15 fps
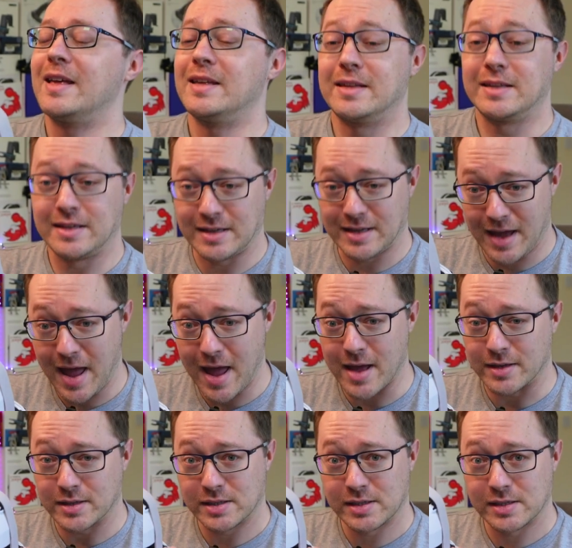
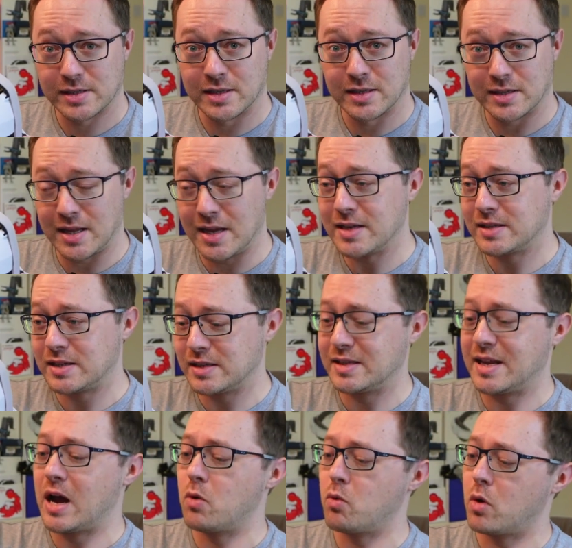yes, this is
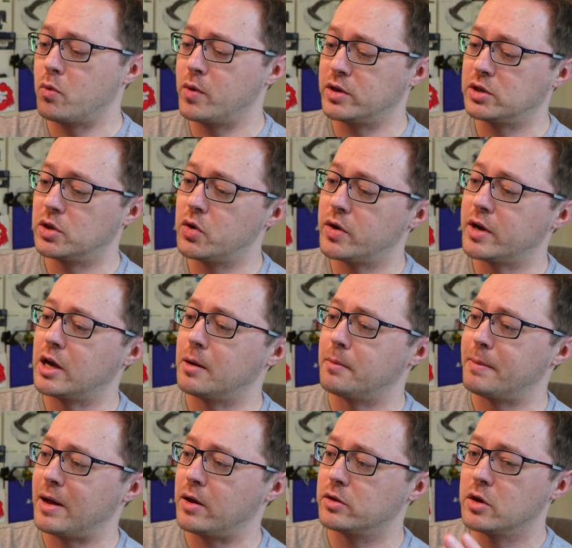now what we're talking
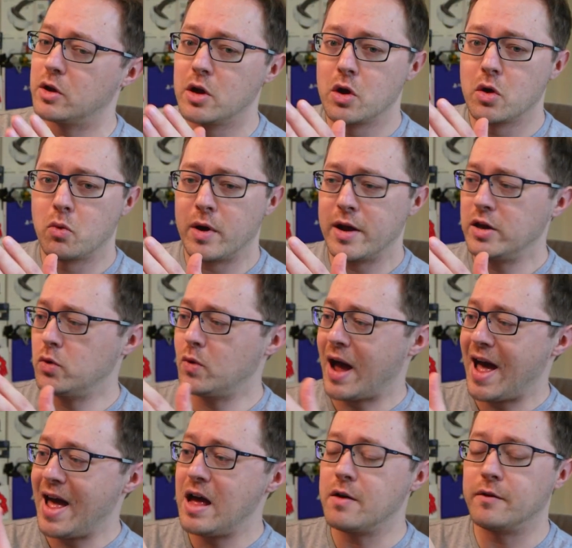about, where you
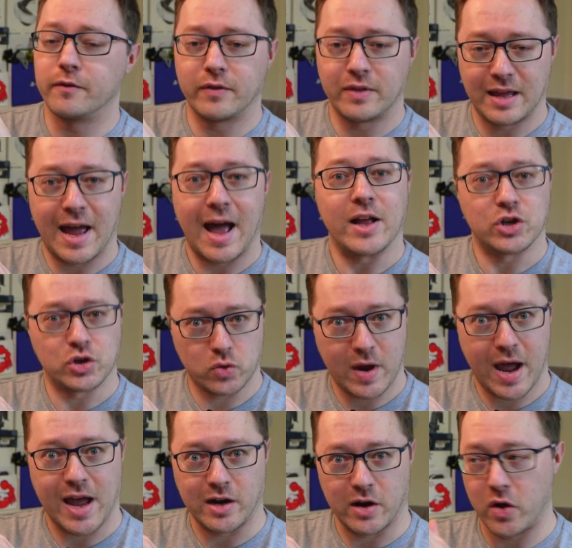have the actual
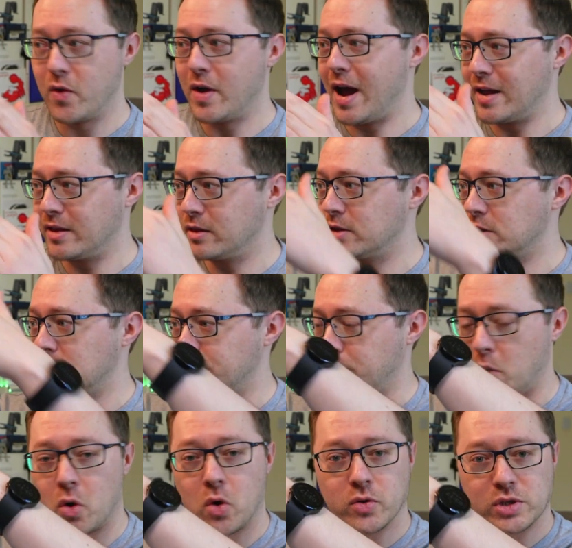halo and the
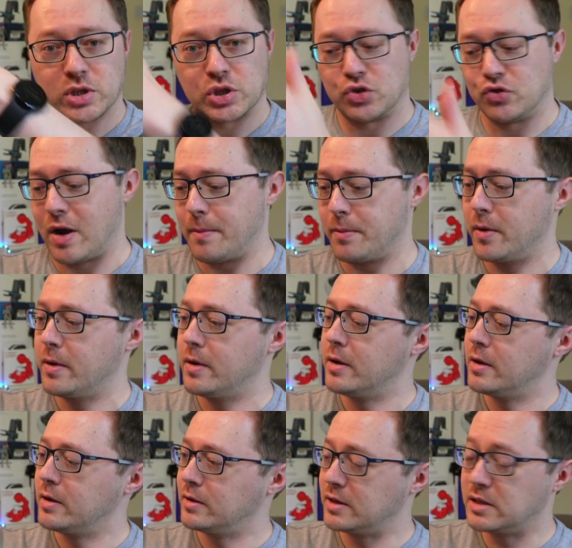support strap.
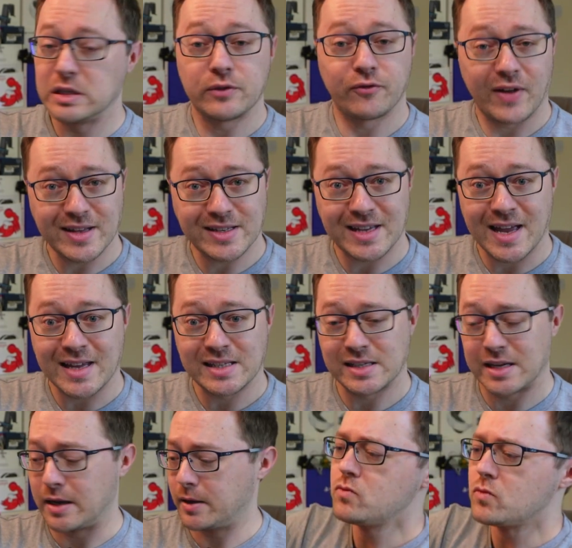This is
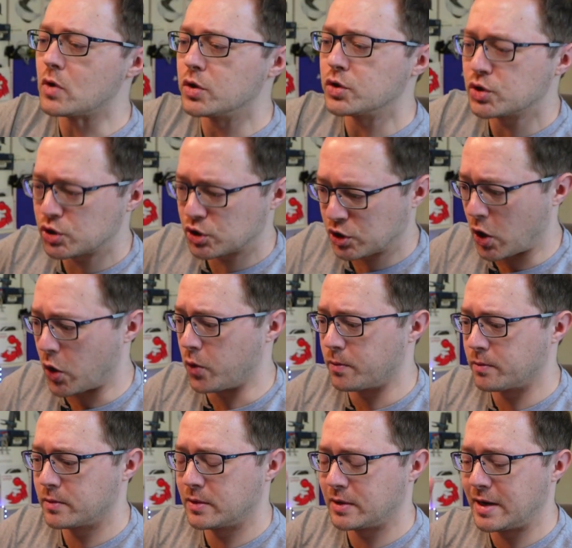fantastic. So
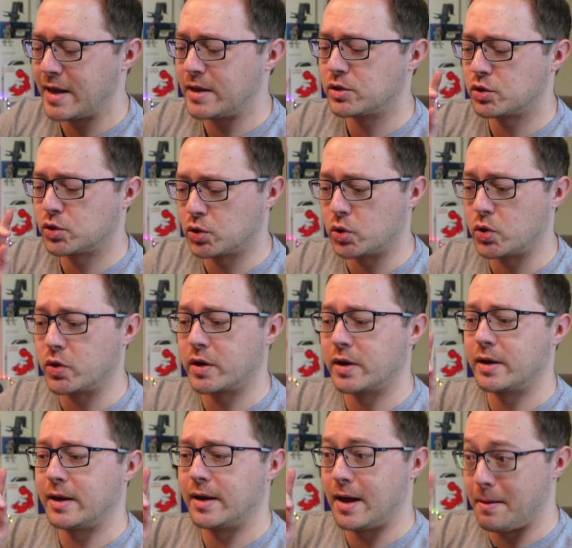let's talk
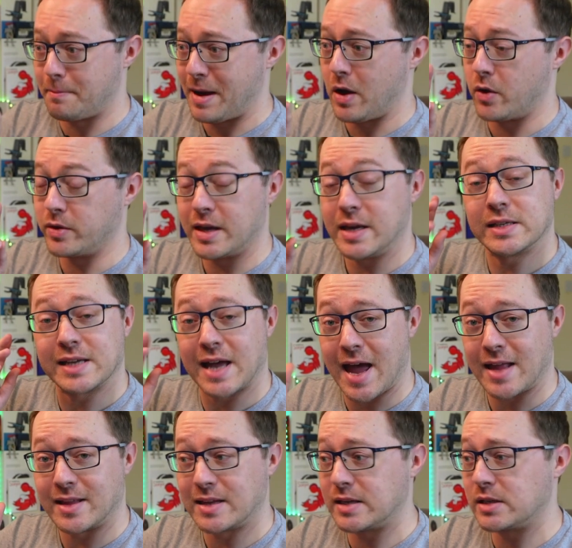about this
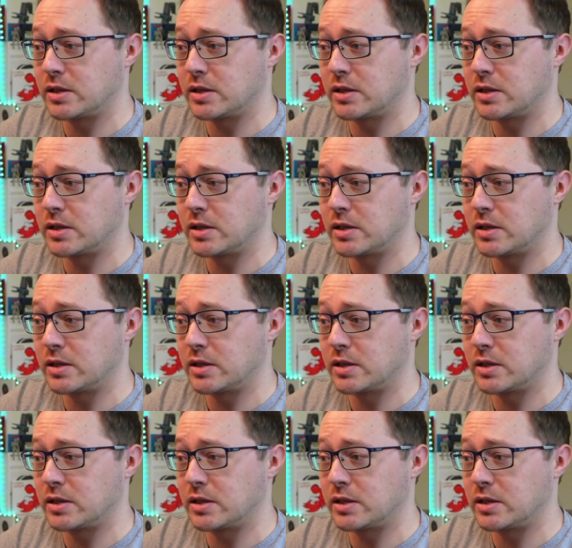and its